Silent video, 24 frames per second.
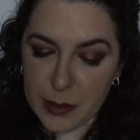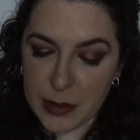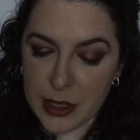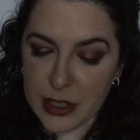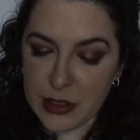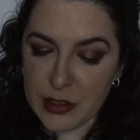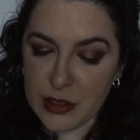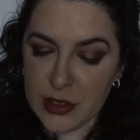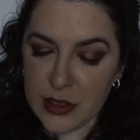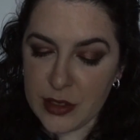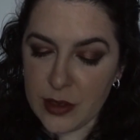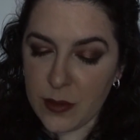This
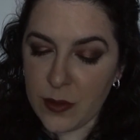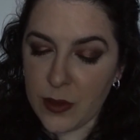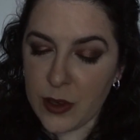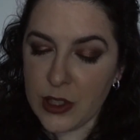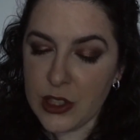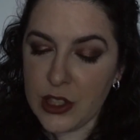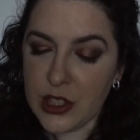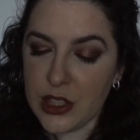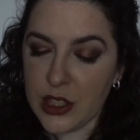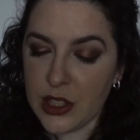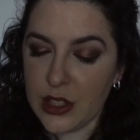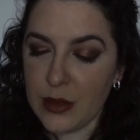was the
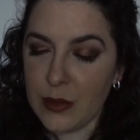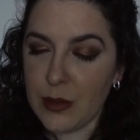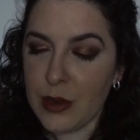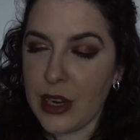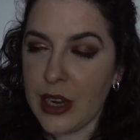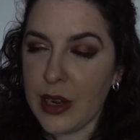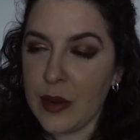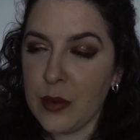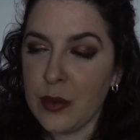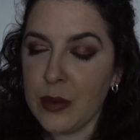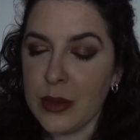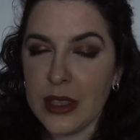first year where
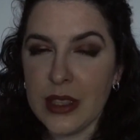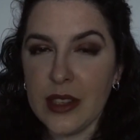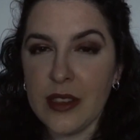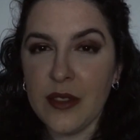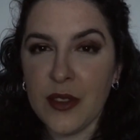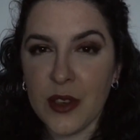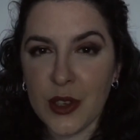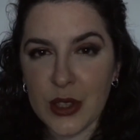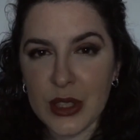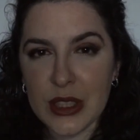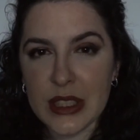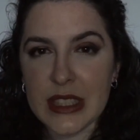I really
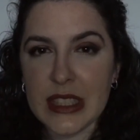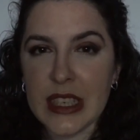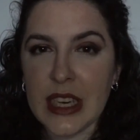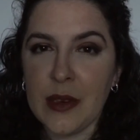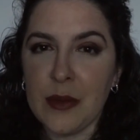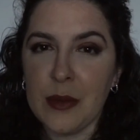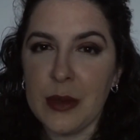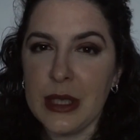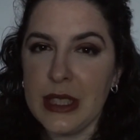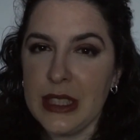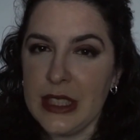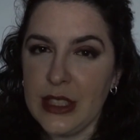focused and I
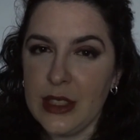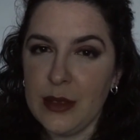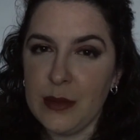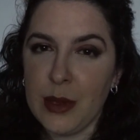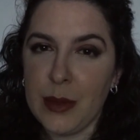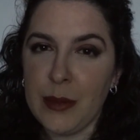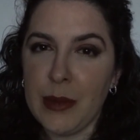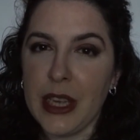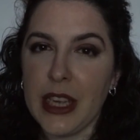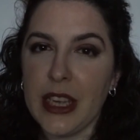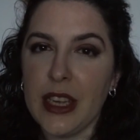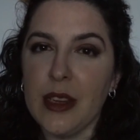really did my
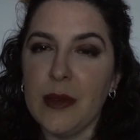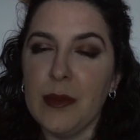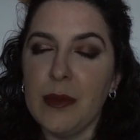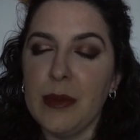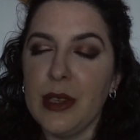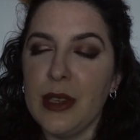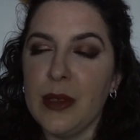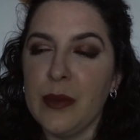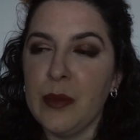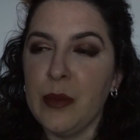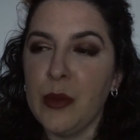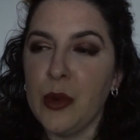makeup
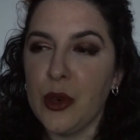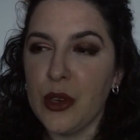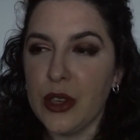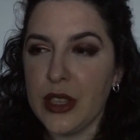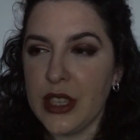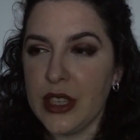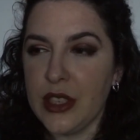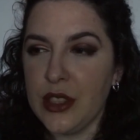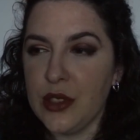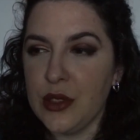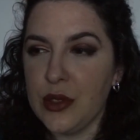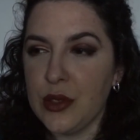more
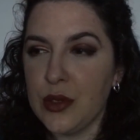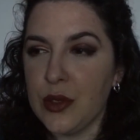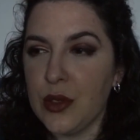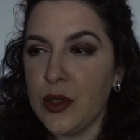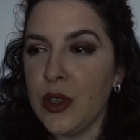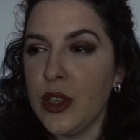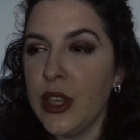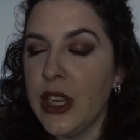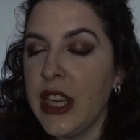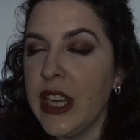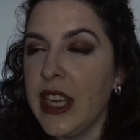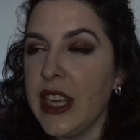than
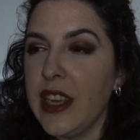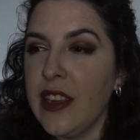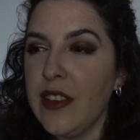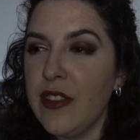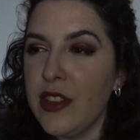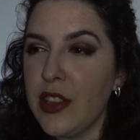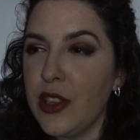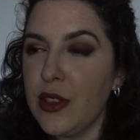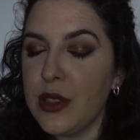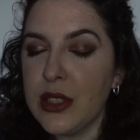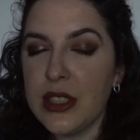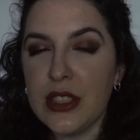usual, even
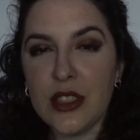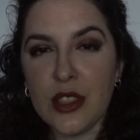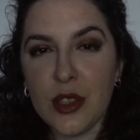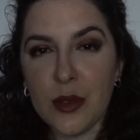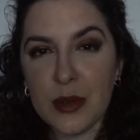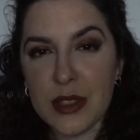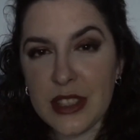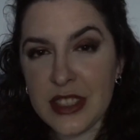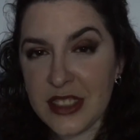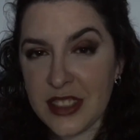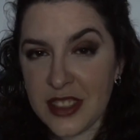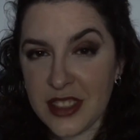though it still
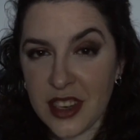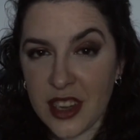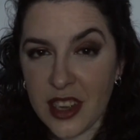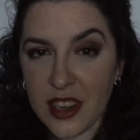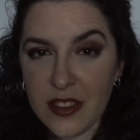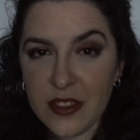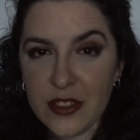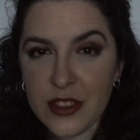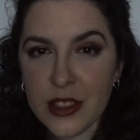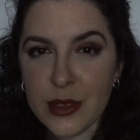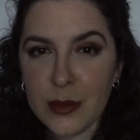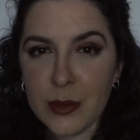wasn't
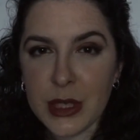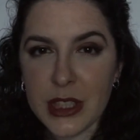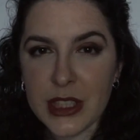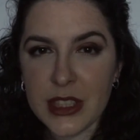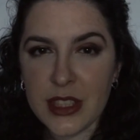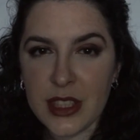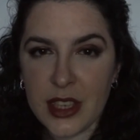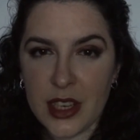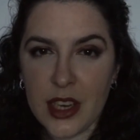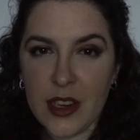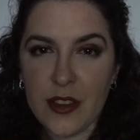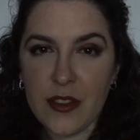enough to make
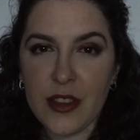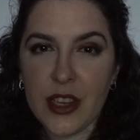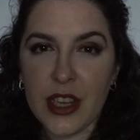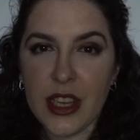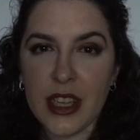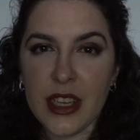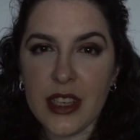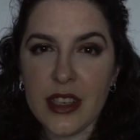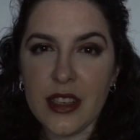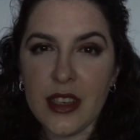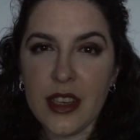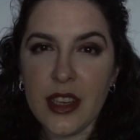
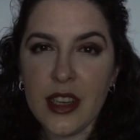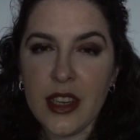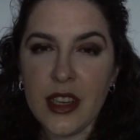significant